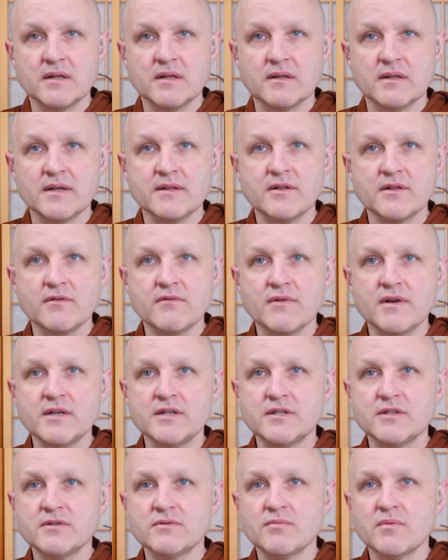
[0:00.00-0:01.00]
let the
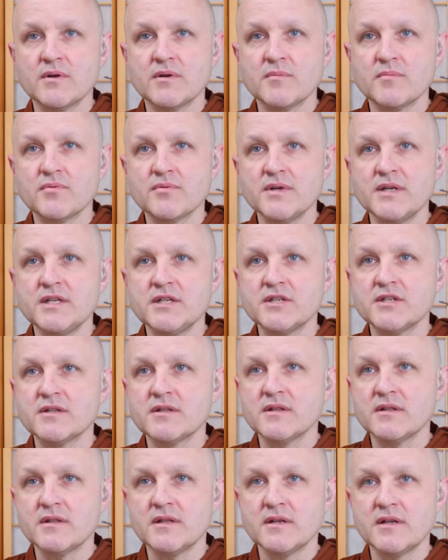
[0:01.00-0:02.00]
Gracious One preach
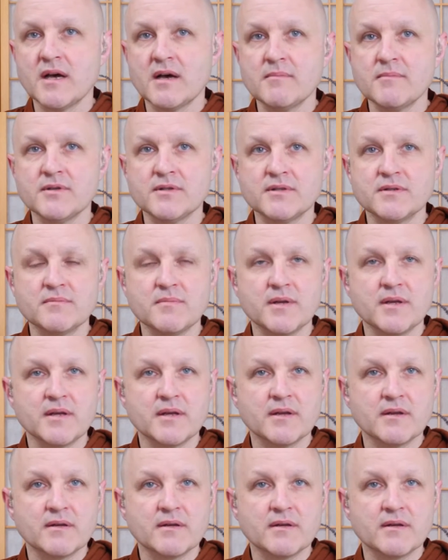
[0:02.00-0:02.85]
the Dhamma to me.